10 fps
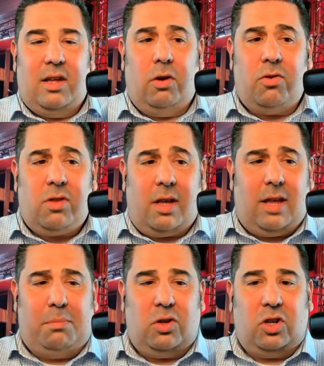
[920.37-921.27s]
Those
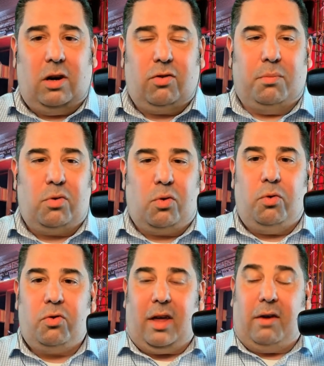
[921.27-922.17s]
types of chairs from
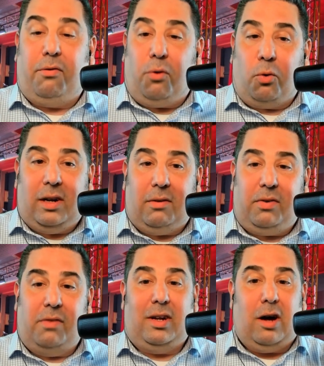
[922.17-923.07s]
schools are like $40 to
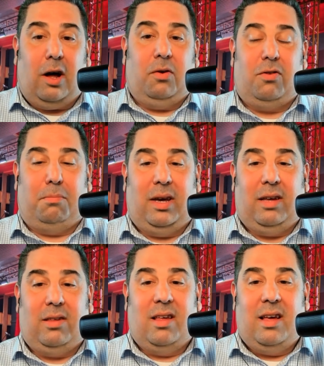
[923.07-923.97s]
$50 a
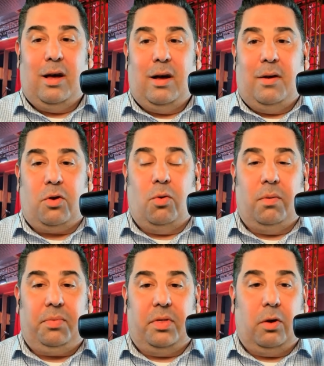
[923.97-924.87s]
piece.
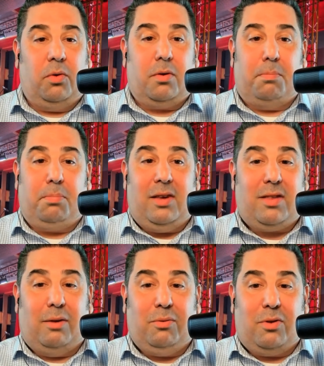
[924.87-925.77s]
So there was a
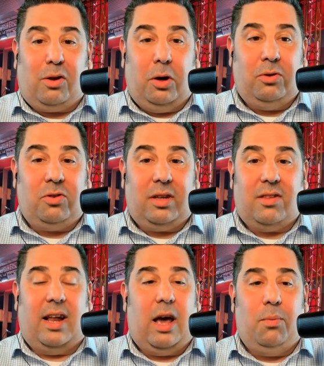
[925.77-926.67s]
place that was closing
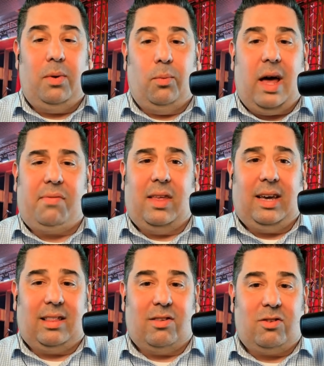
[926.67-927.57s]
that said, hey, we have to
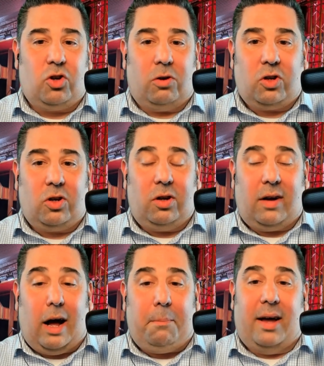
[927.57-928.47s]
get this church
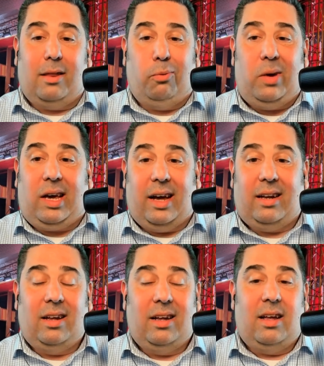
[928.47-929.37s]
cleared out by the weekend.